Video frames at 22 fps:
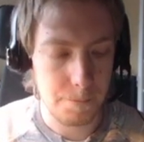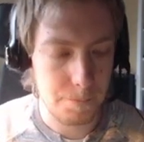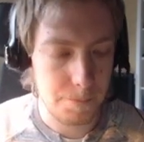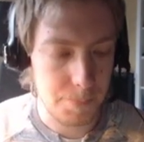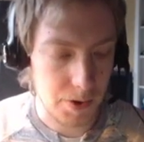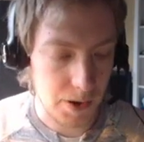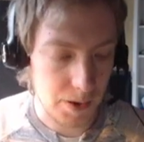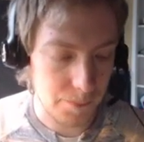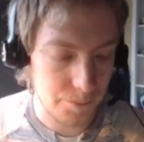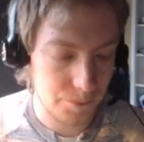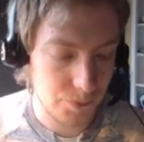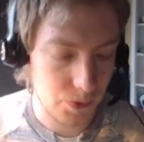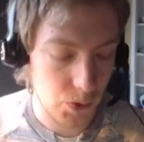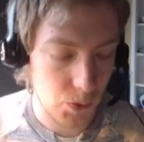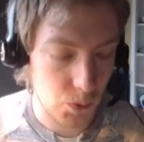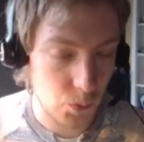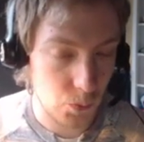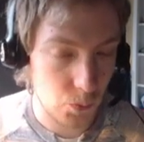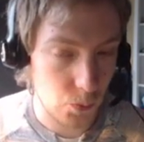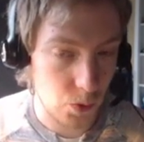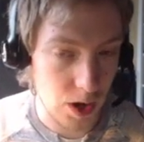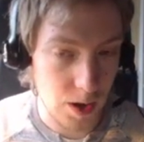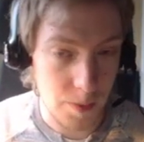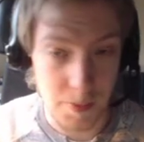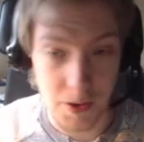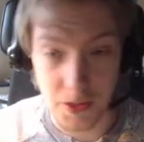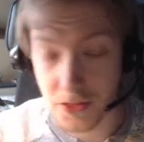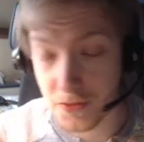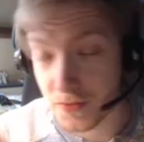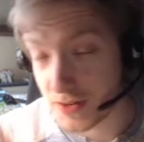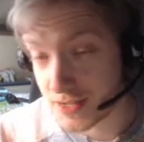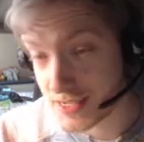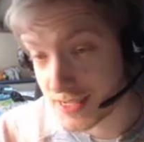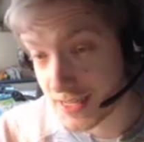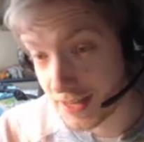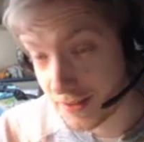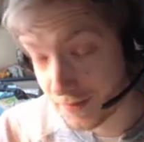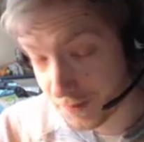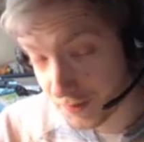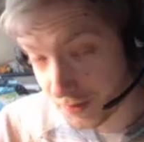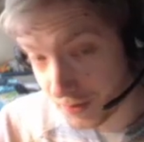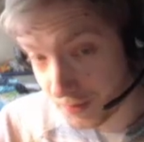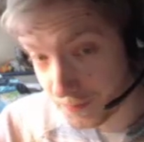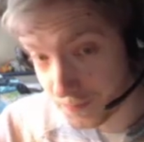But what about the rest of the
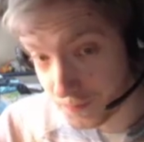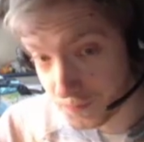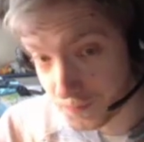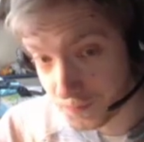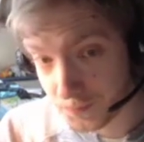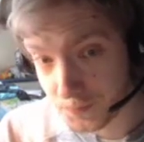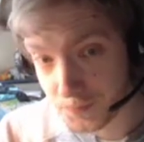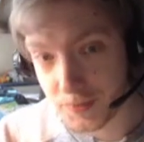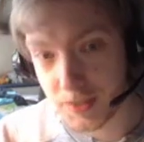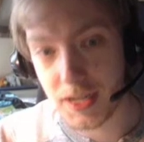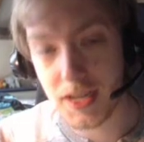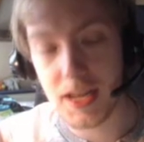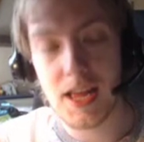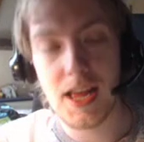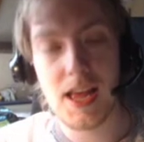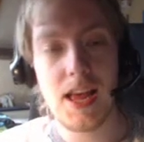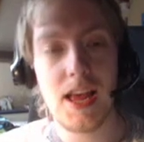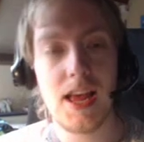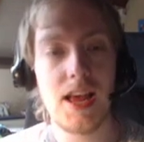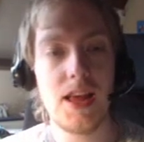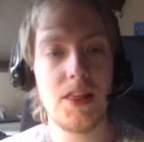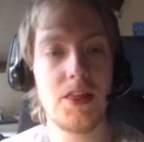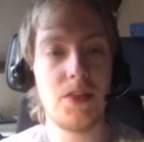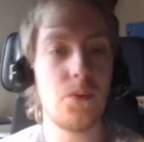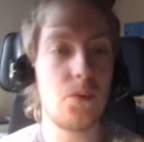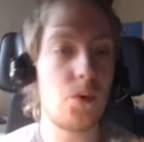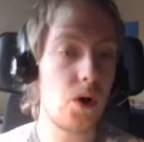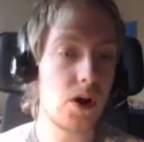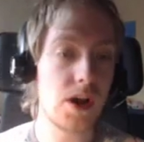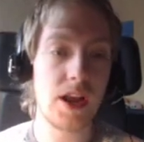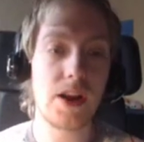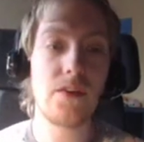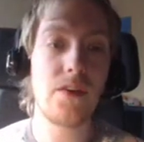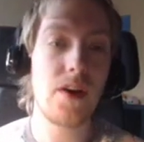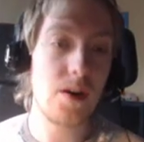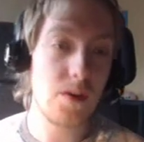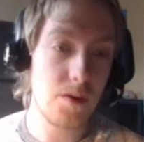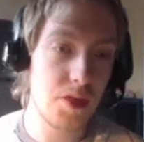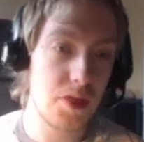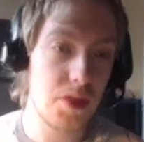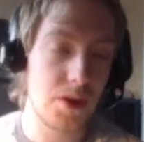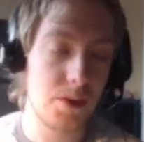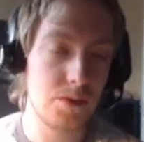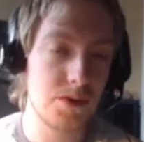event? The walking around
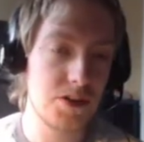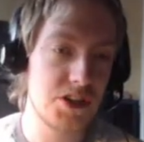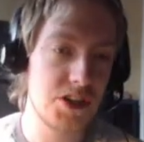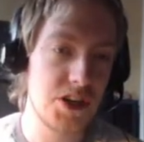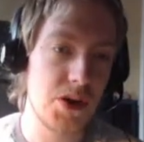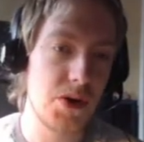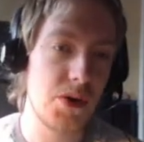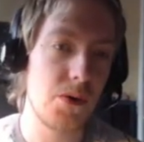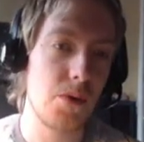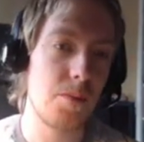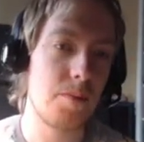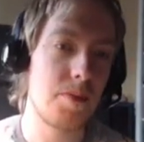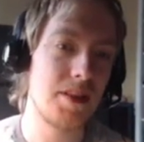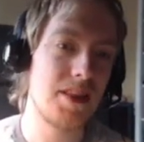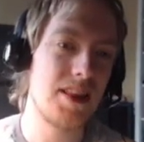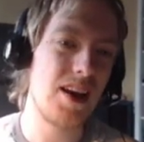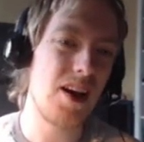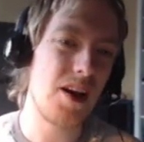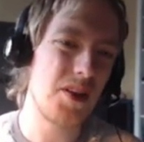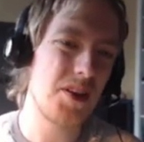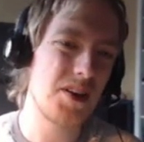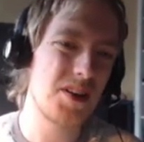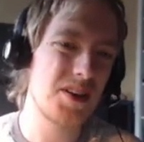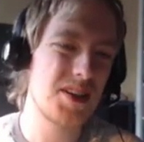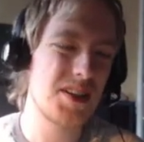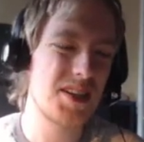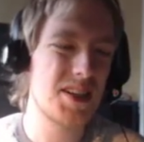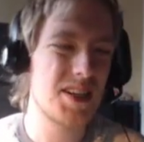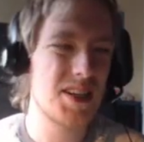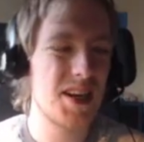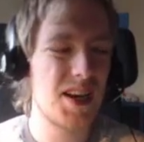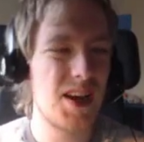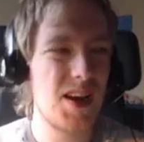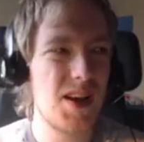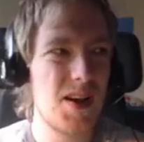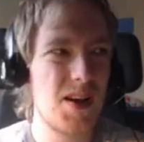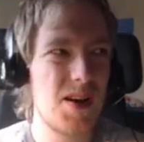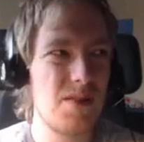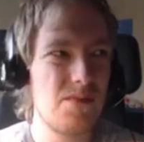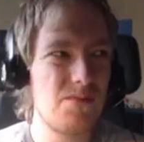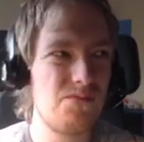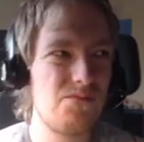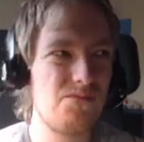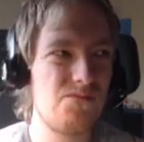thing was new, but the others,
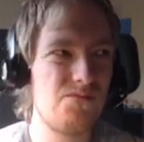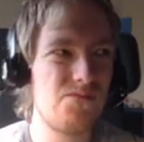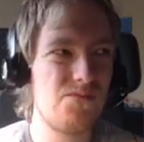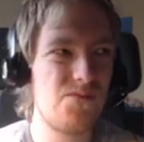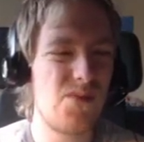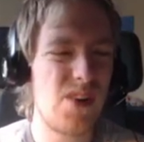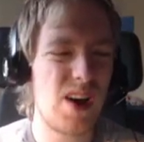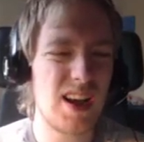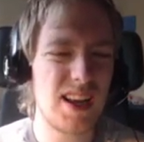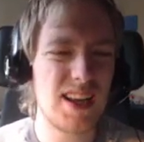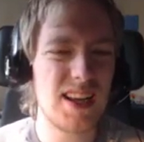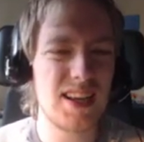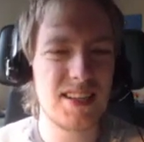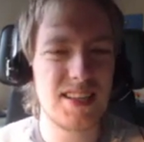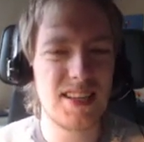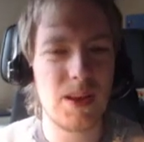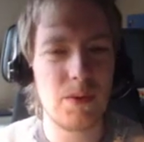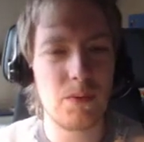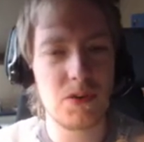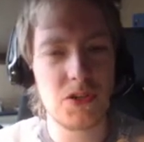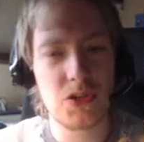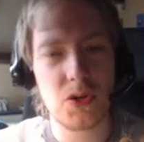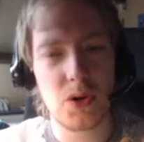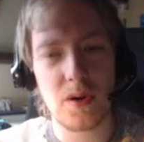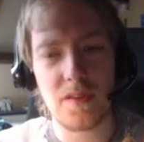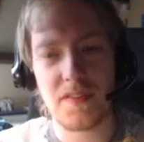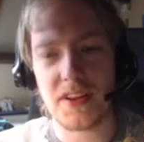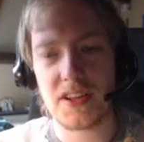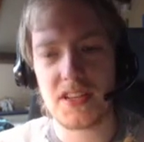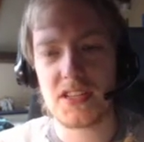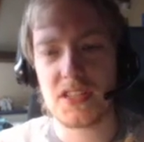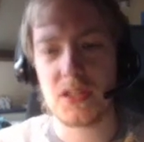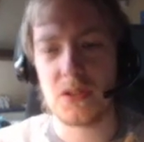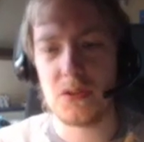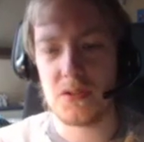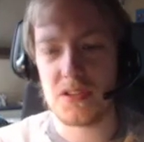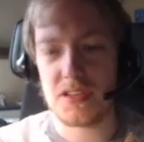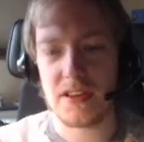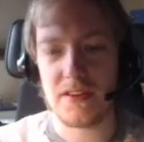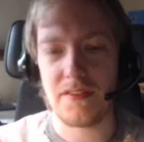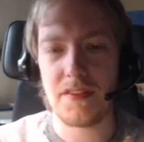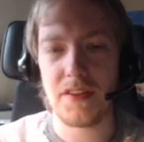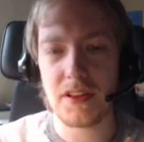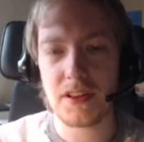I guess they were sort of
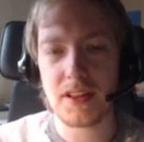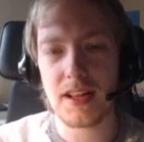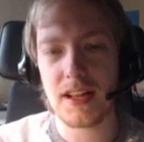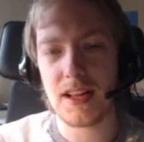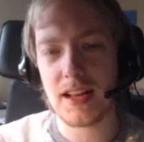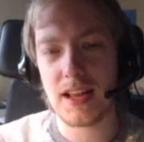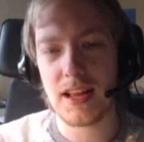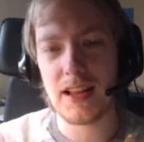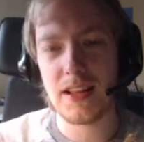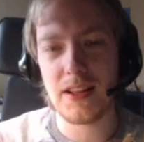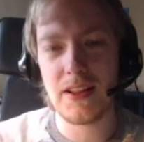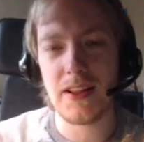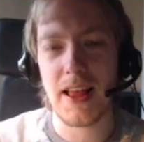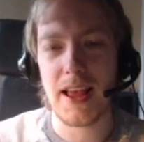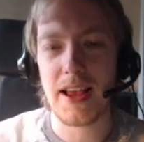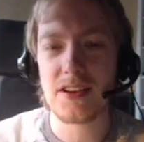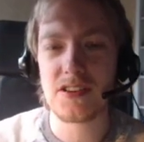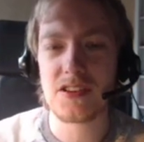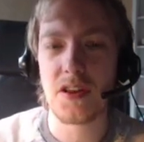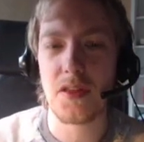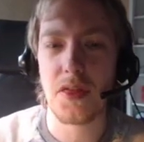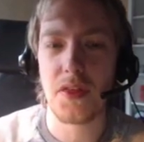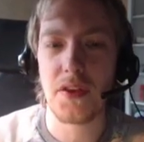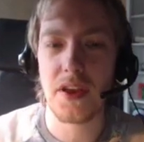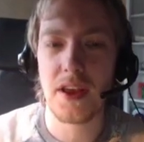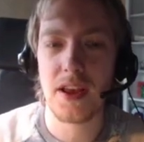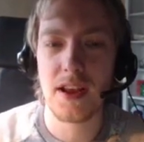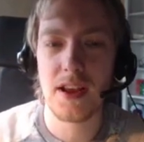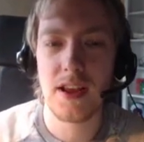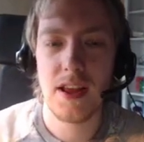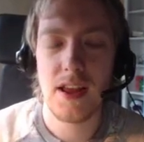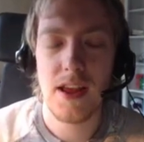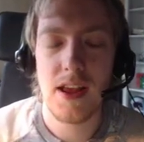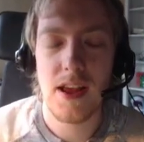exclusive. Like a little extra thing